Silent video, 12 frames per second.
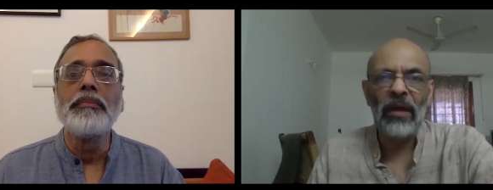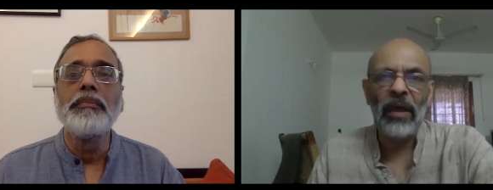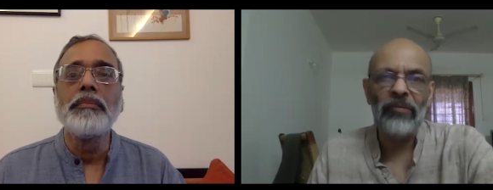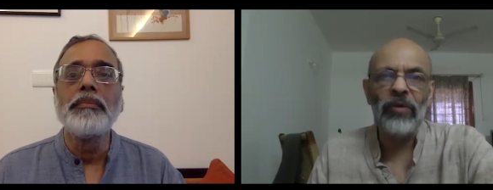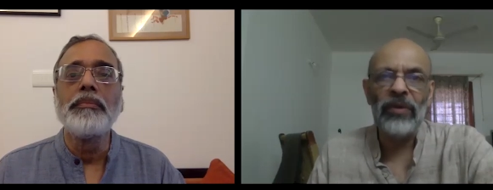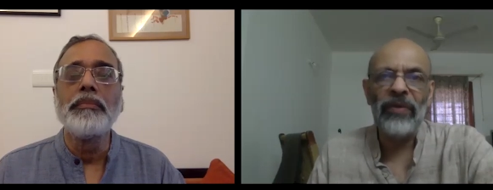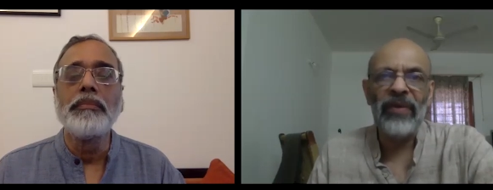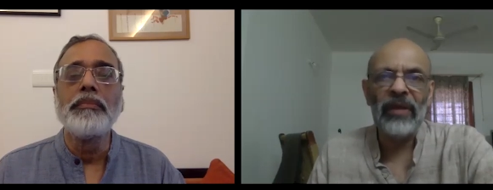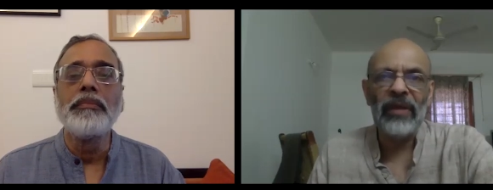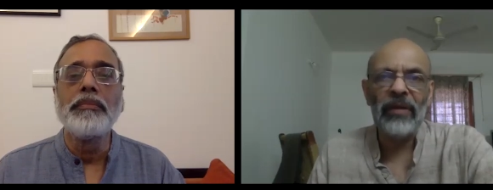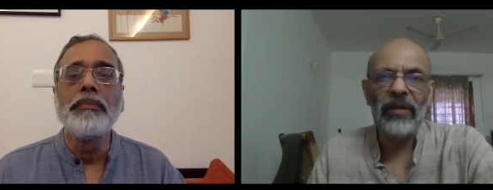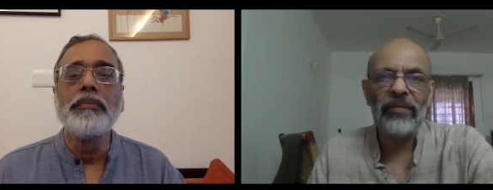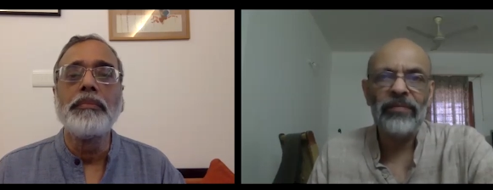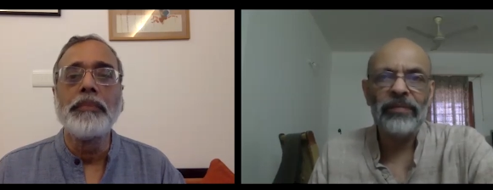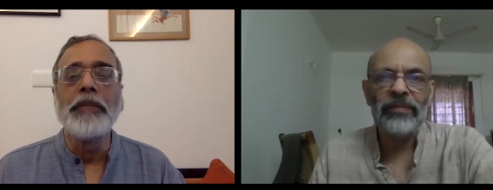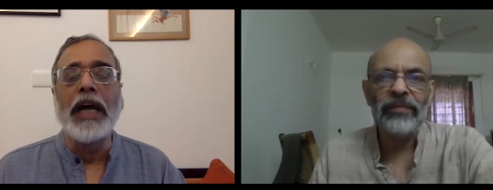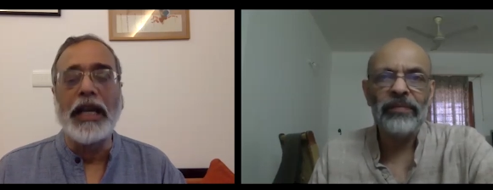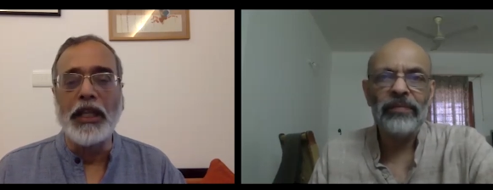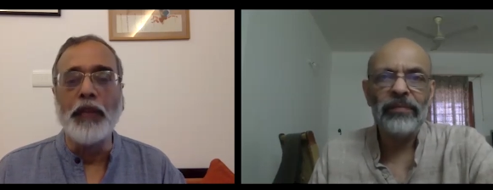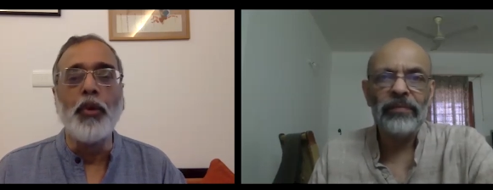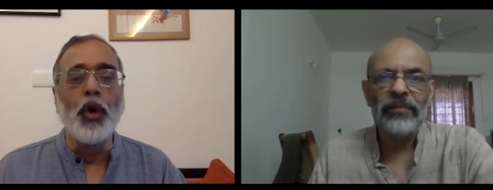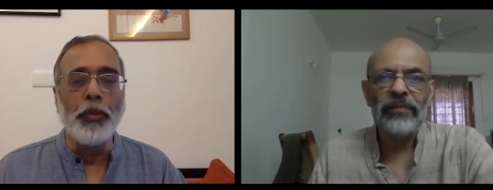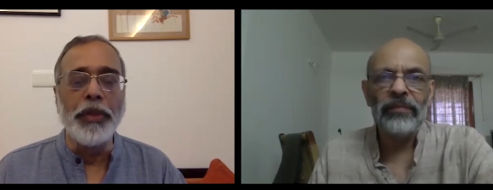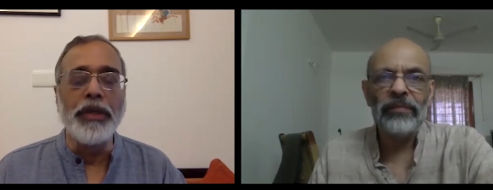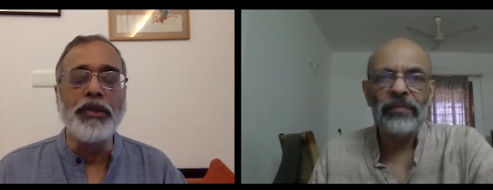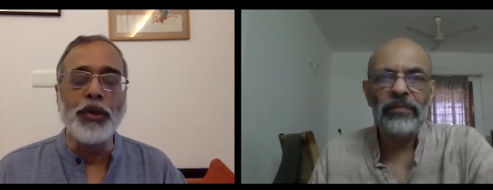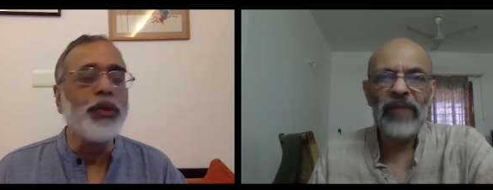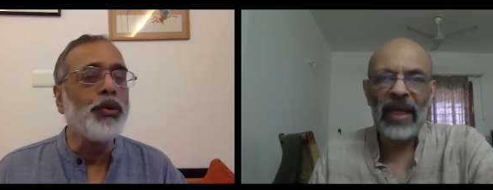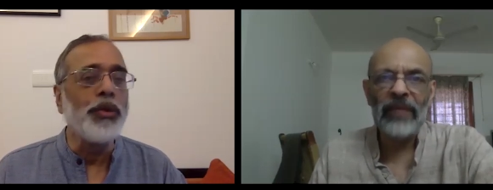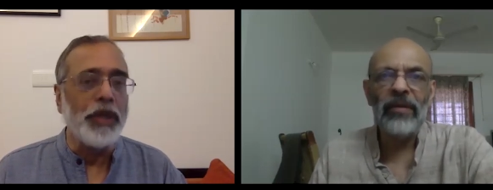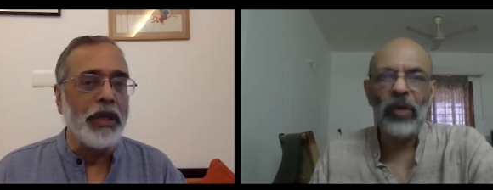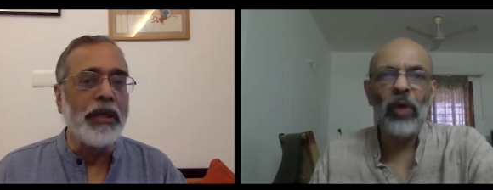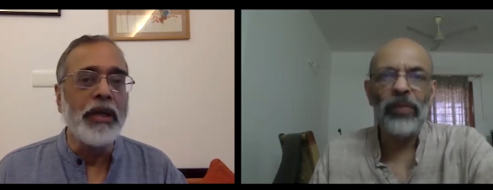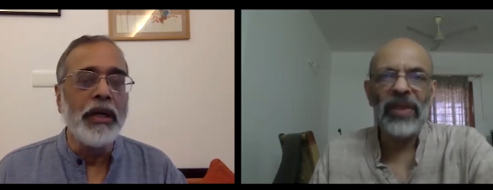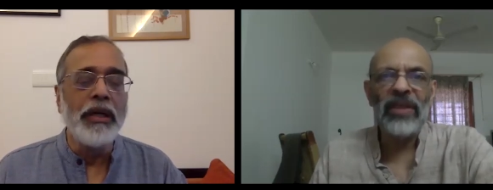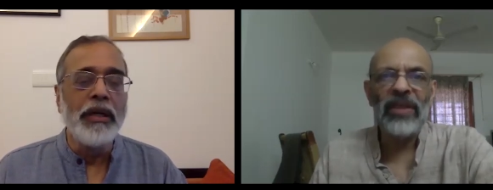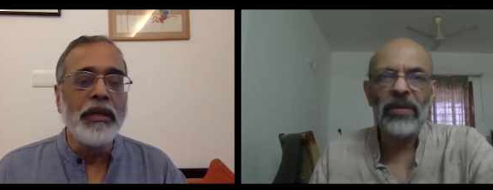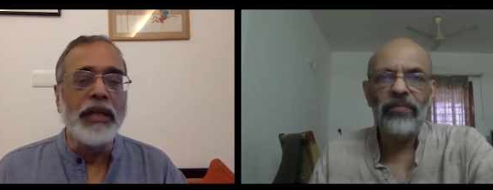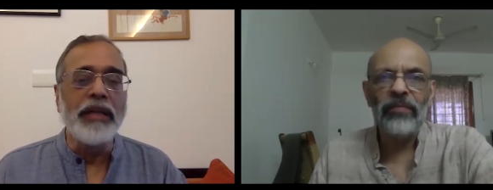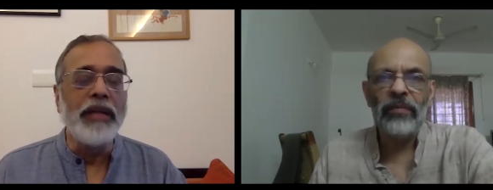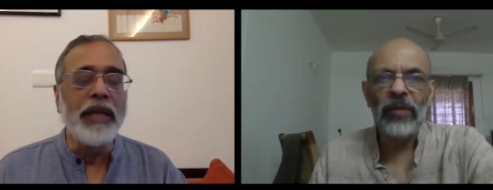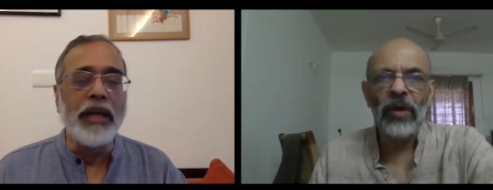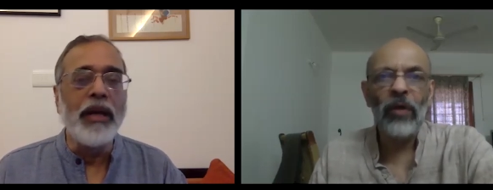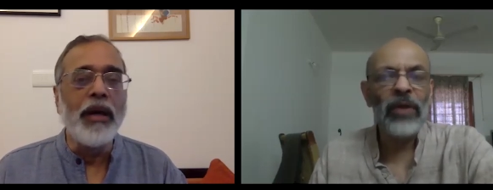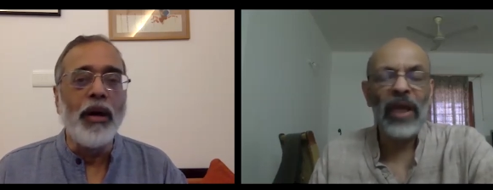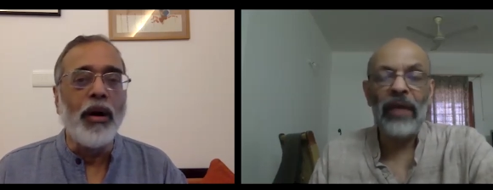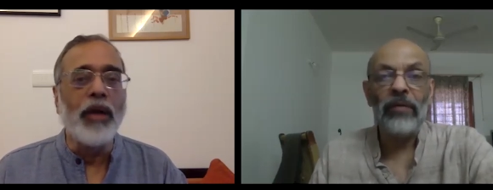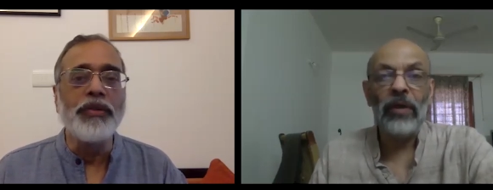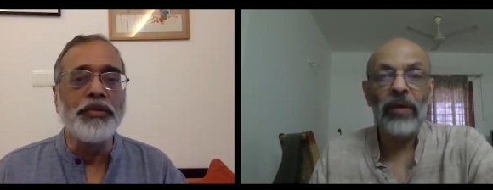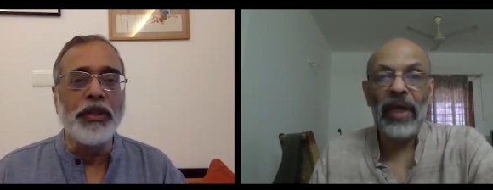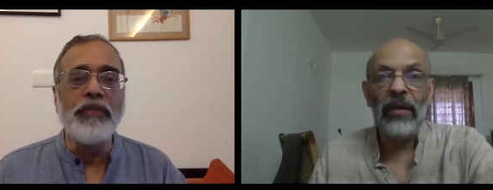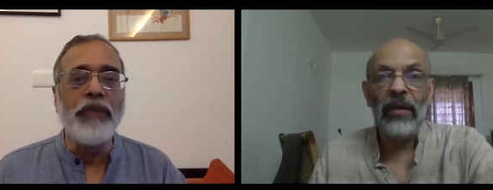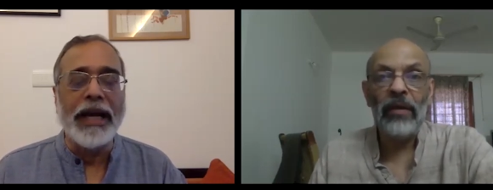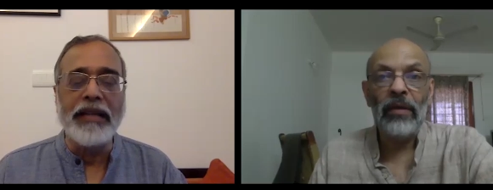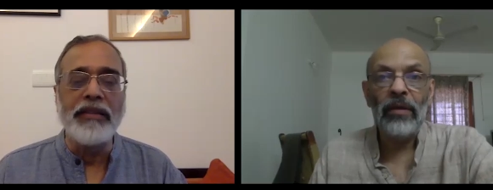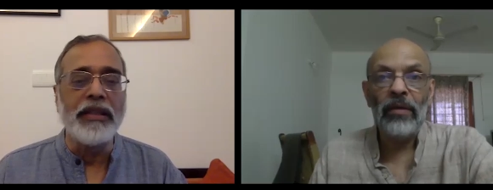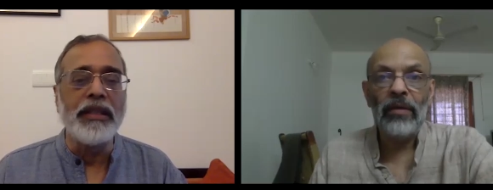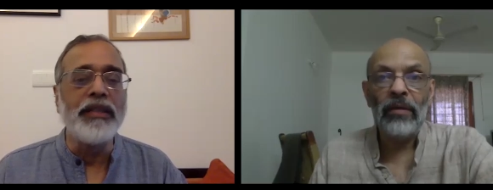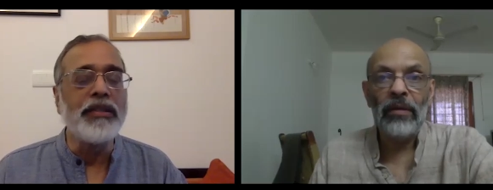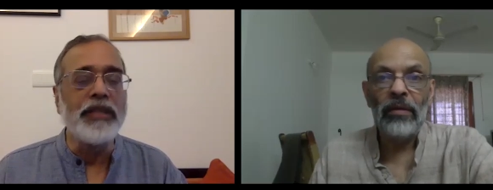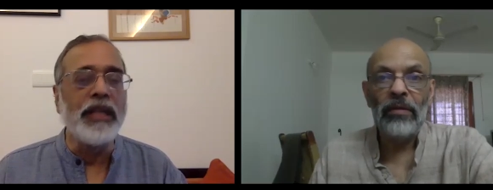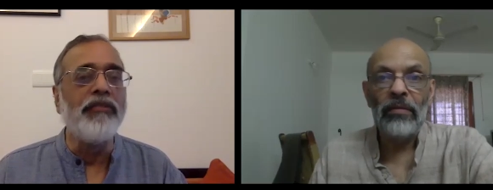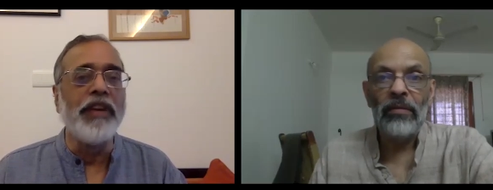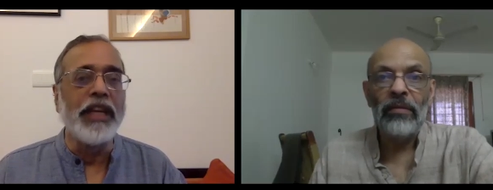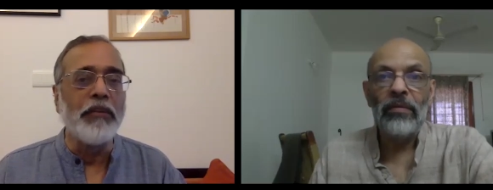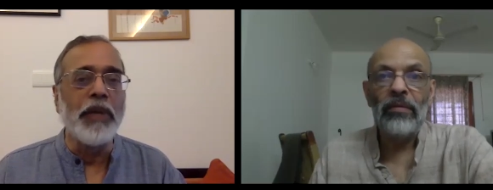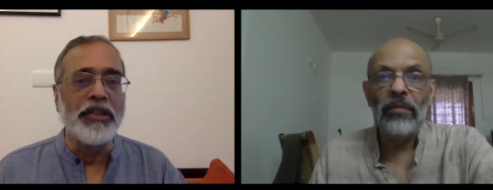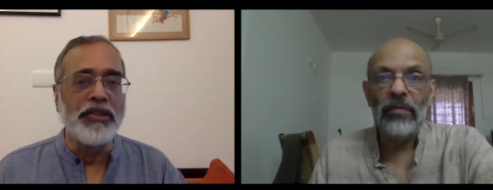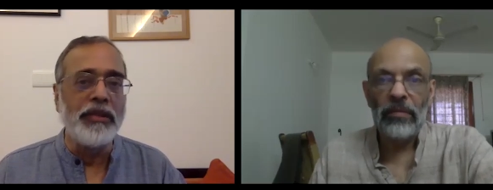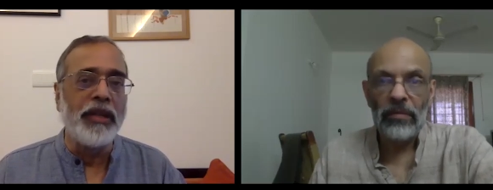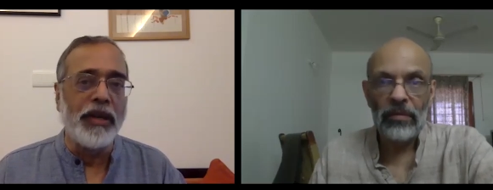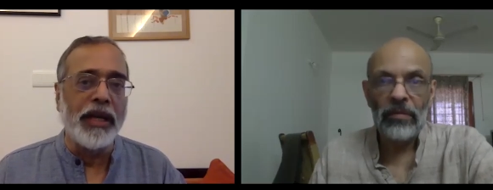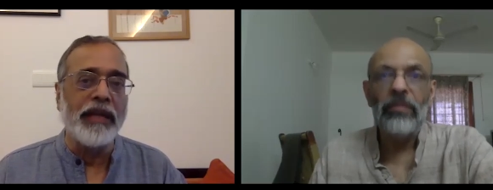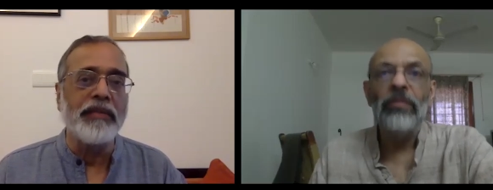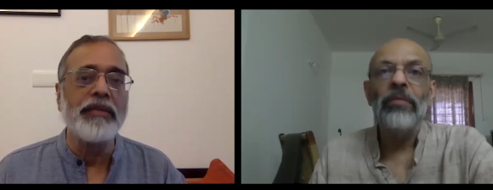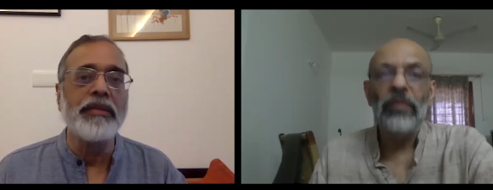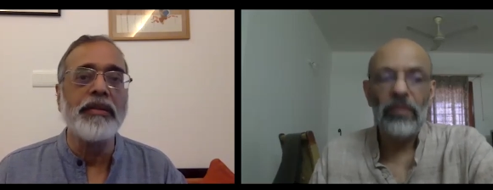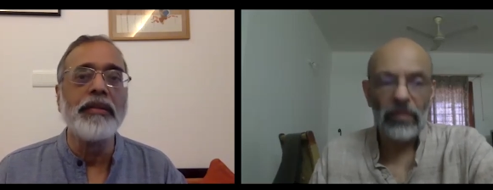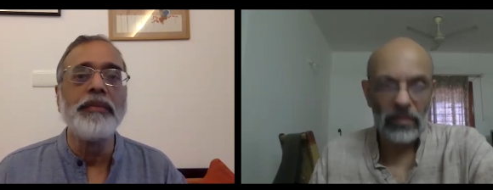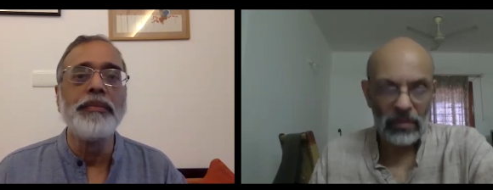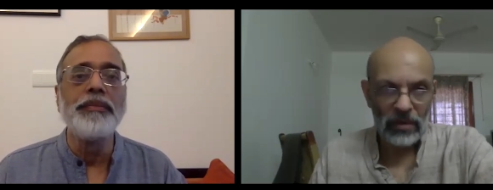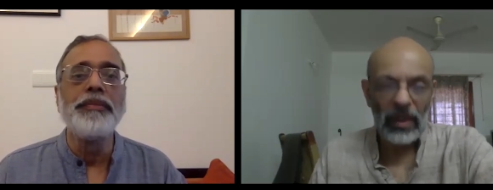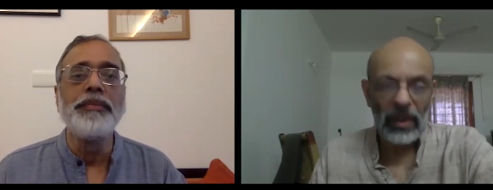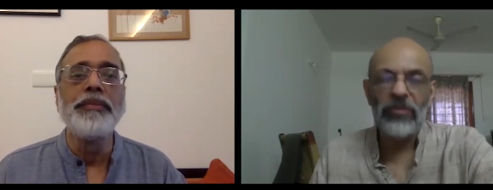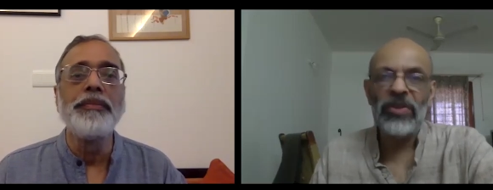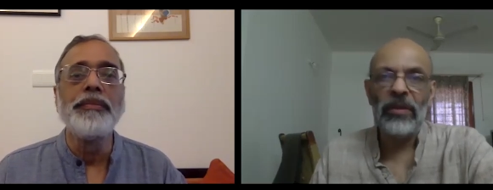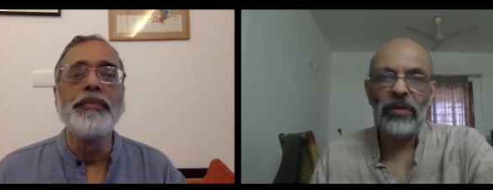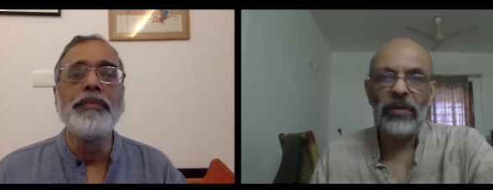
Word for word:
Speaker 1: I would think.
Speaker 2: At the moment, so At you think moment. that the oh, oh Oxford oh. vaccine is still very much in the race? Absolutely.